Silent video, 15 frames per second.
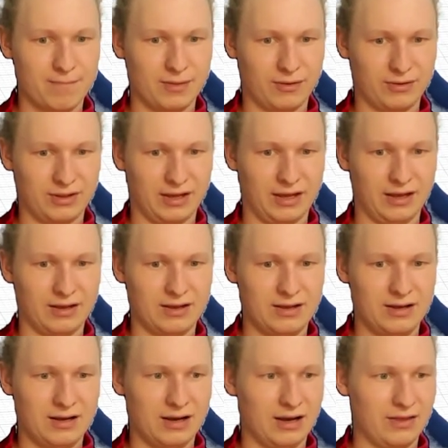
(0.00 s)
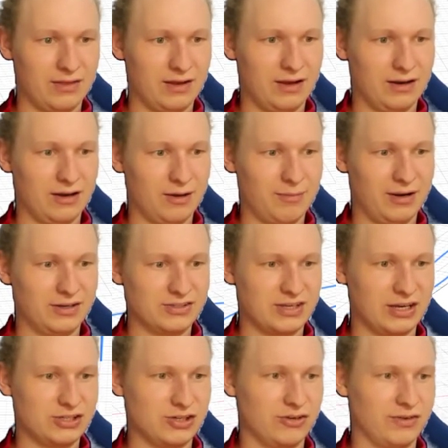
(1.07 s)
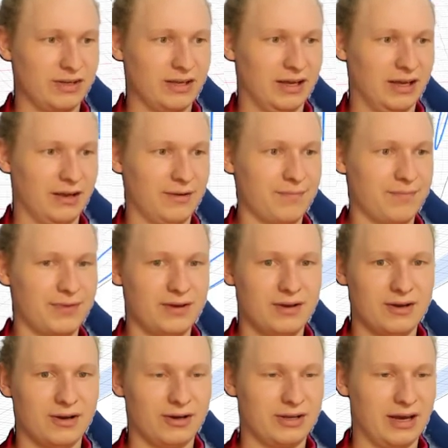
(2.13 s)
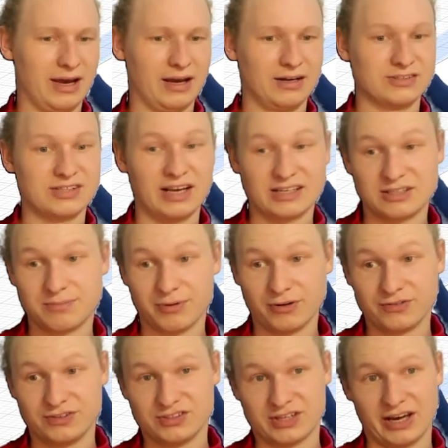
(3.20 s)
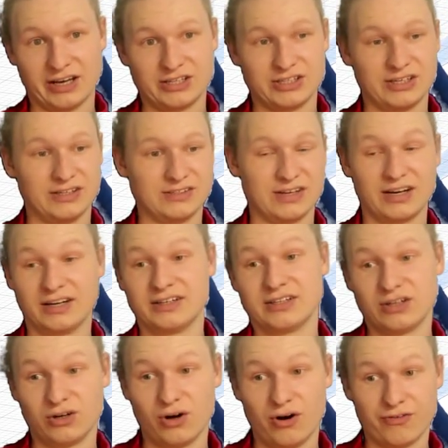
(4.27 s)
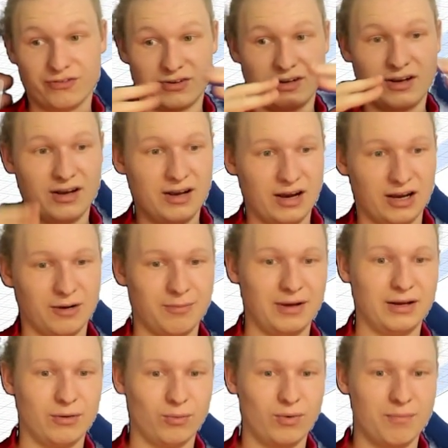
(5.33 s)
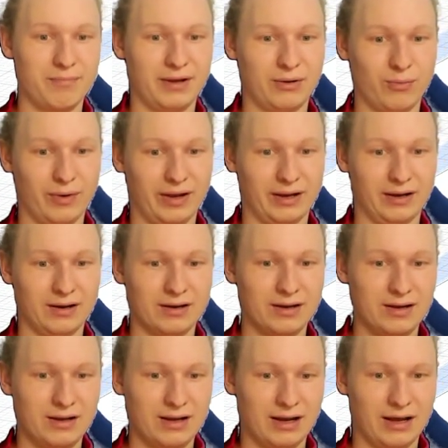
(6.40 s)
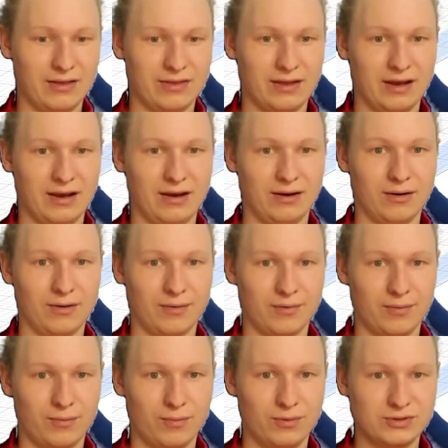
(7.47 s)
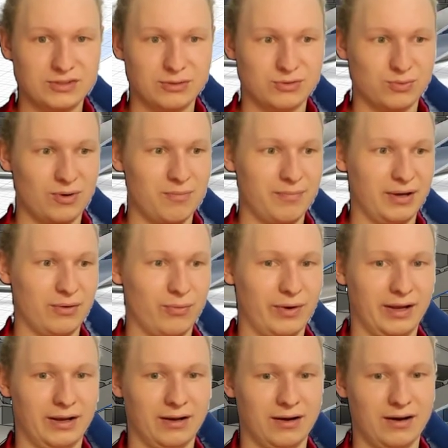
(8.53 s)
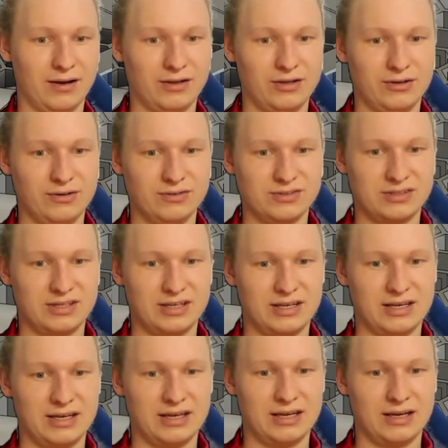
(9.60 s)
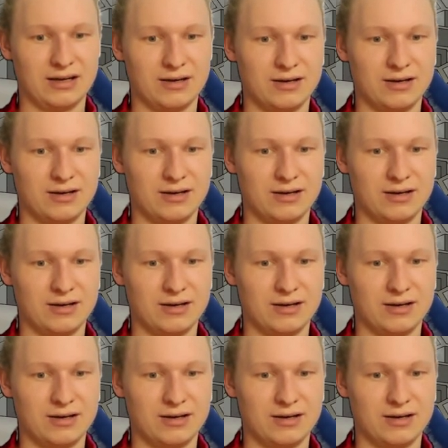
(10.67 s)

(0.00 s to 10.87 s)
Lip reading: okay, and then I made a sketch over here, okay, and I selected both the sketches, and I did a loft, and I made it one big wing, and then once it was one big wing, I used the